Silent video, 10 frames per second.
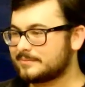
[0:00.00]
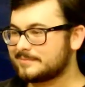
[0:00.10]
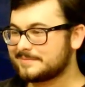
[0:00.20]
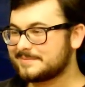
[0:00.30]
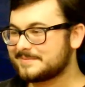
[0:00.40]

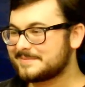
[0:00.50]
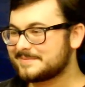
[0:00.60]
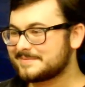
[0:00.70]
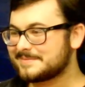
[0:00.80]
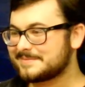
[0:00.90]

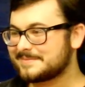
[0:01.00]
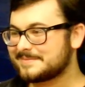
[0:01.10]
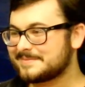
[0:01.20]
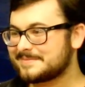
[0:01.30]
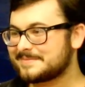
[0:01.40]

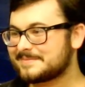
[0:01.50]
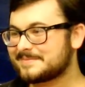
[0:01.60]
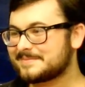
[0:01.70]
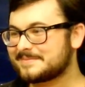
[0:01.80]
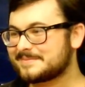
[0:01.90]

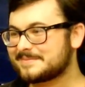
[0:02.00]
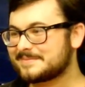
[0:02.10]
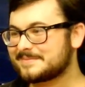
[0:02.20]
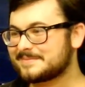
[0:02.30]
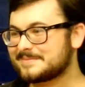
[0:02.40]

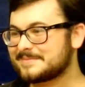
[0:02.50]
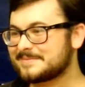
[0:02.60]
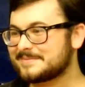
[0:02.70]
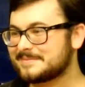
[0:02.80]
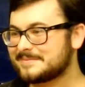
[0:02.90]

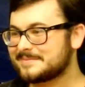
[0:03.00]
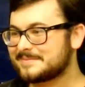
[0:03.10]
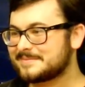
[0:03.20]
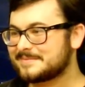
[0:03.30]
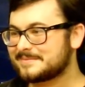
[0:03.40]

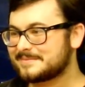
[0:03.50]
[no speech]